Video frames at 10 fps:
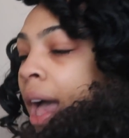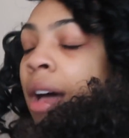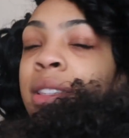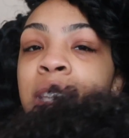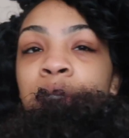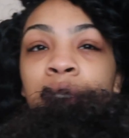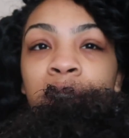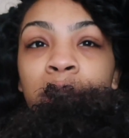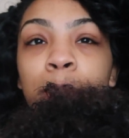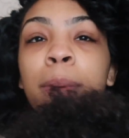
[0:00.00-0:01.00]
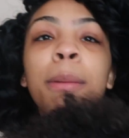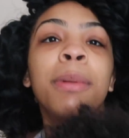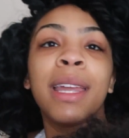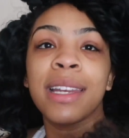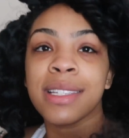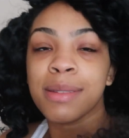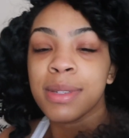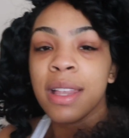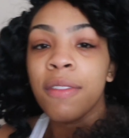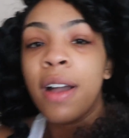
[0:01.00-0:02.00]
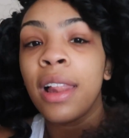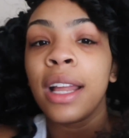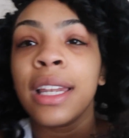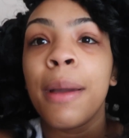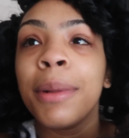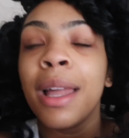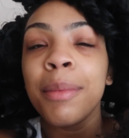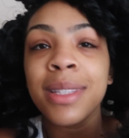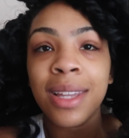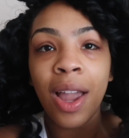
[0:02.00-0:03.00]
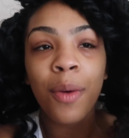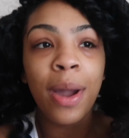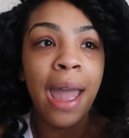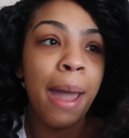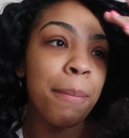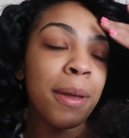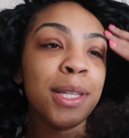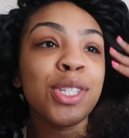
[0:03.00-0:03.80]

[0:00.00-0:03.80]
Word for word: I'll definitely be planning some stuff out like that. But let me tell y'all what happened.